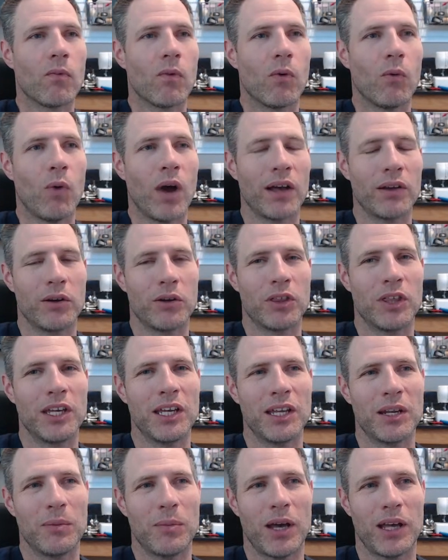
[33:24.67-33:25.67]
While you're
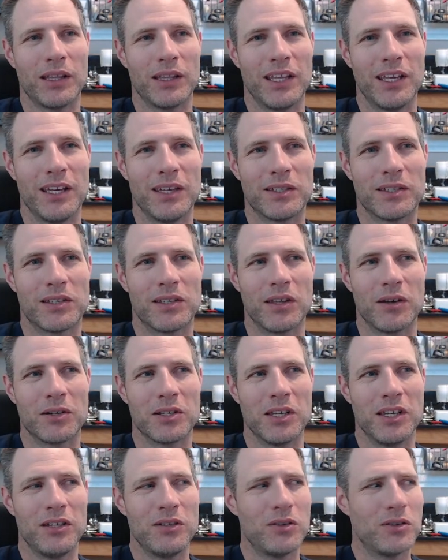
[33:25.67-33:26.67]
thinking about this, there's
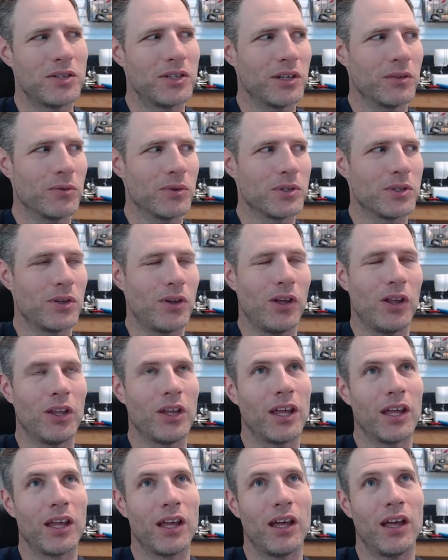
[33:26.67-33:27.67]
an interesting result.